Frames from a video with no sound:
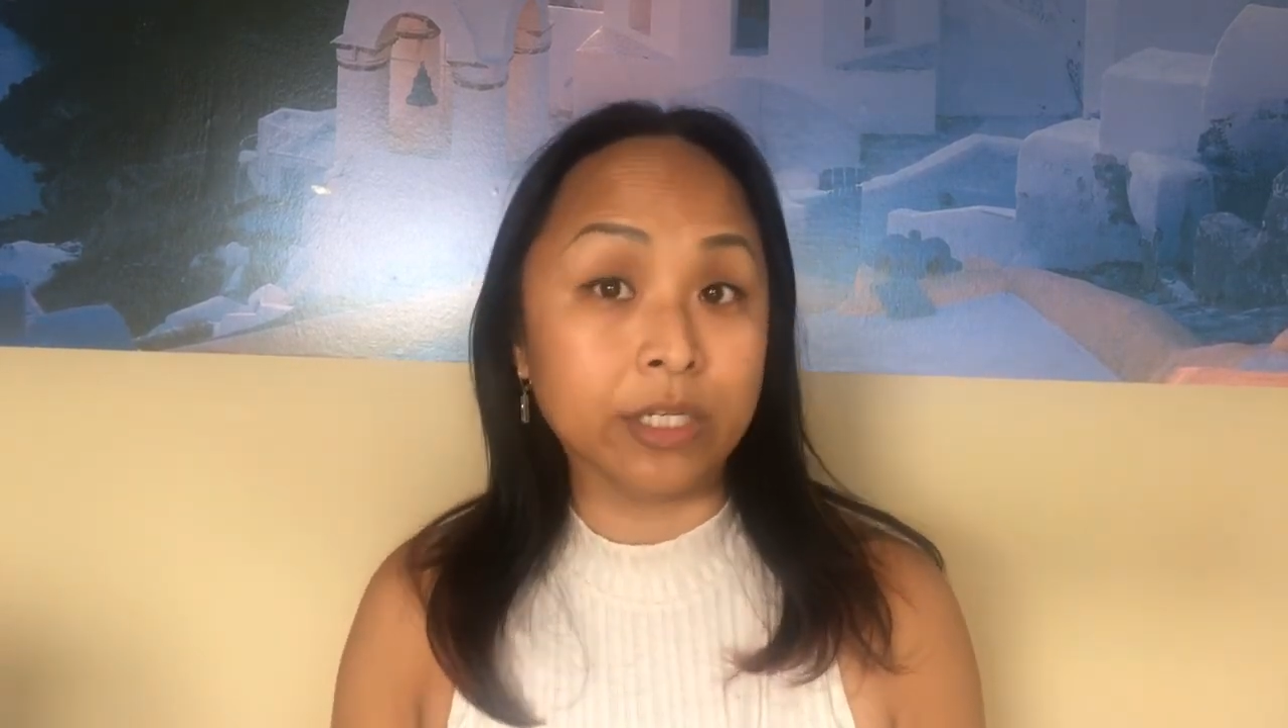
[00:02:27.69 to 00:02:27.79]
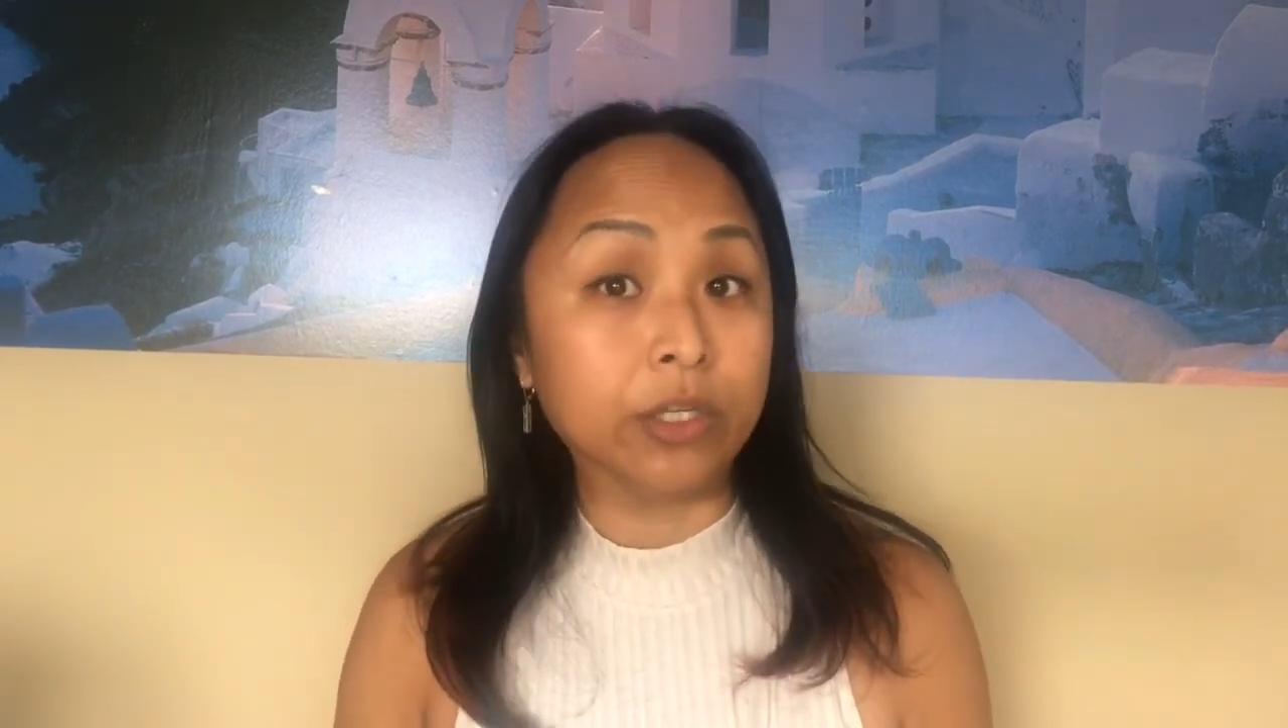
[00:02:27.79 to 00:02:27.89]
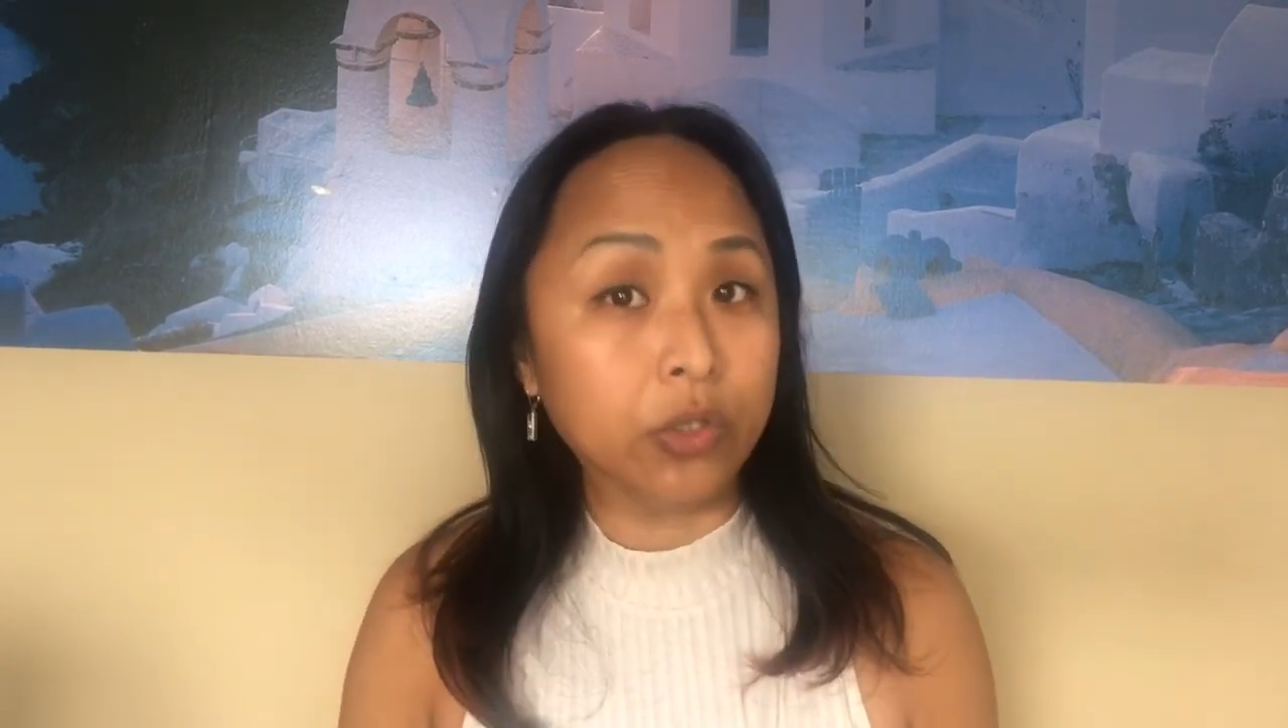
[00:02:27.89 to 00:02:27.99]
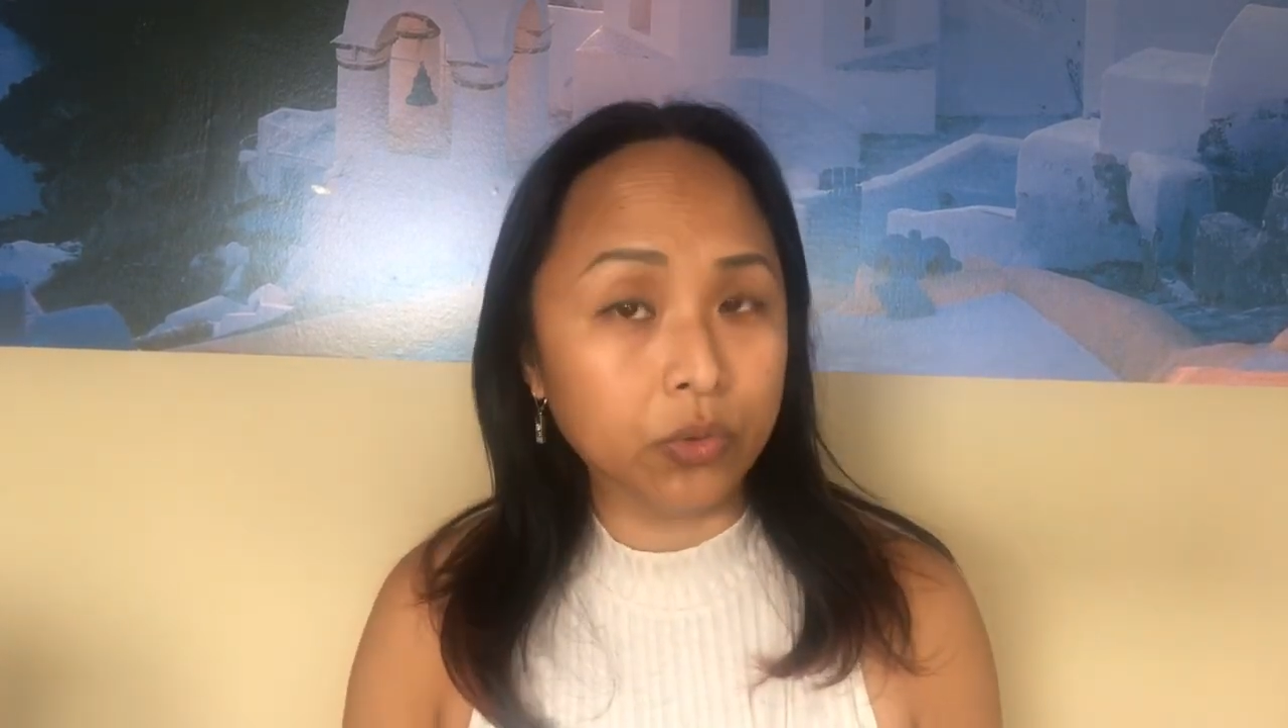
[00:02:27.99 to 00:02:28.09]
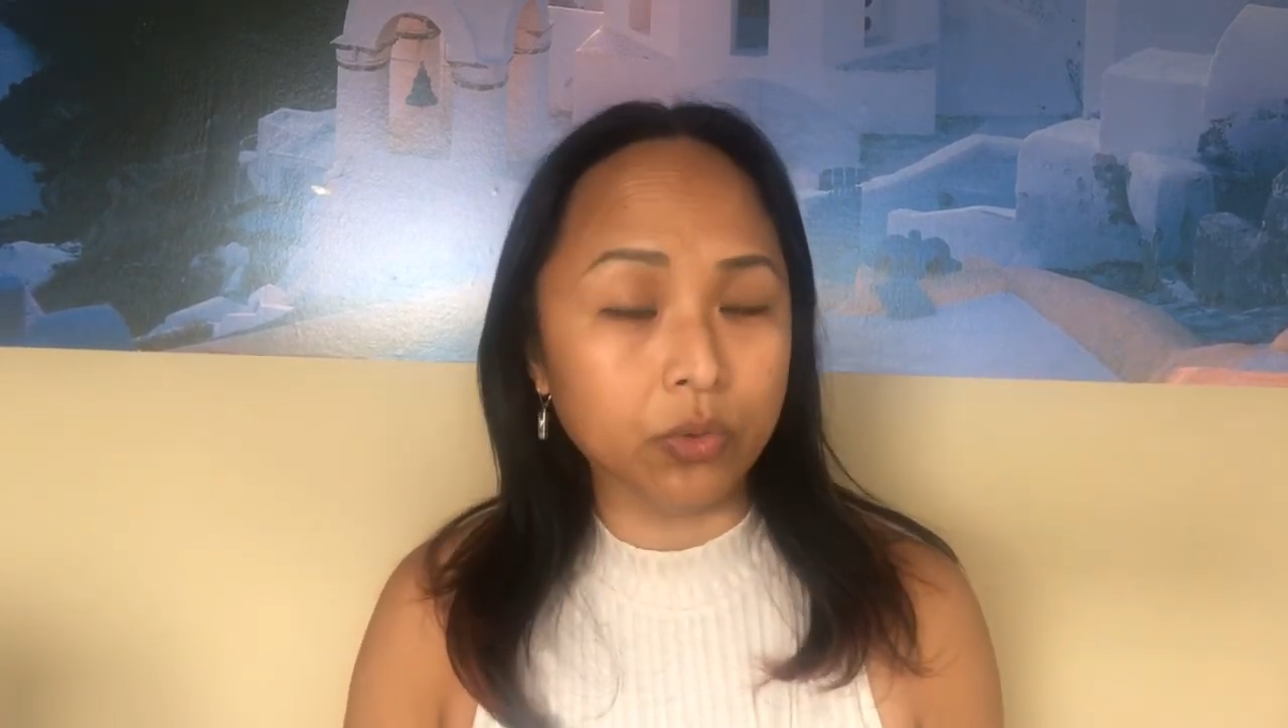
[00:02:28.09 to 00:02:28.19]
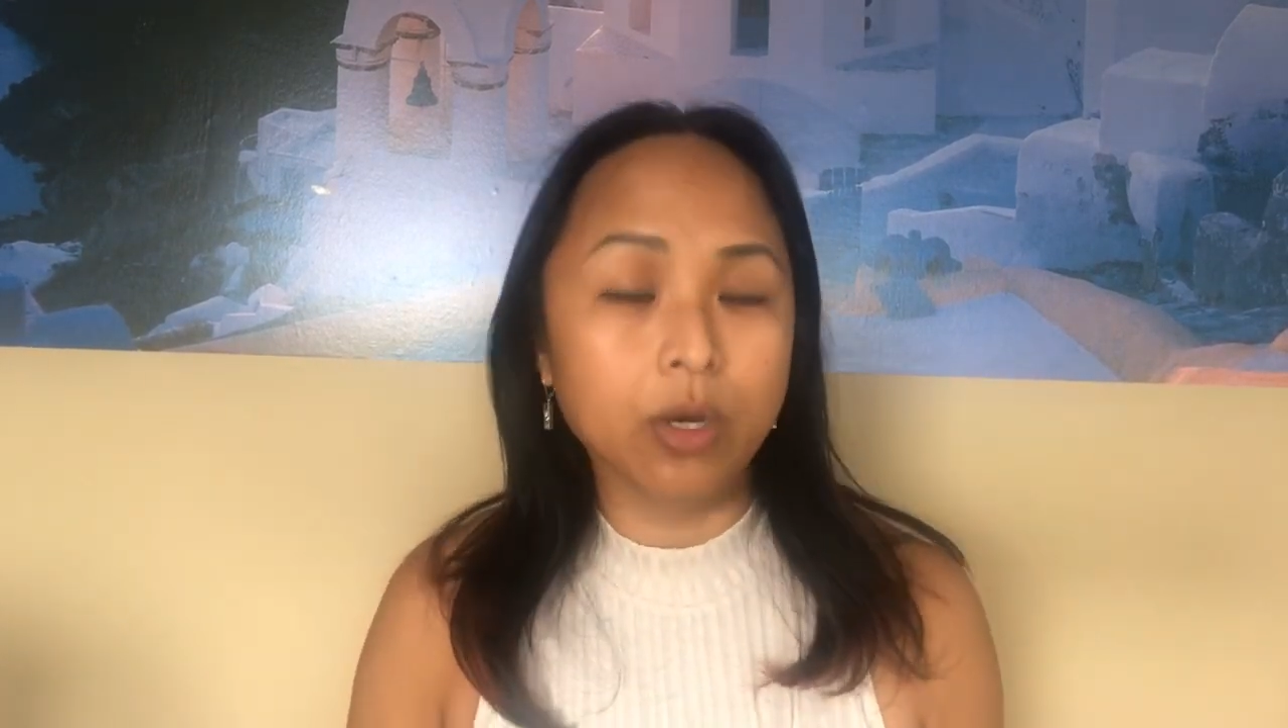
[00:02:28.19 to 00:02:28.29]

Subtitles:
you,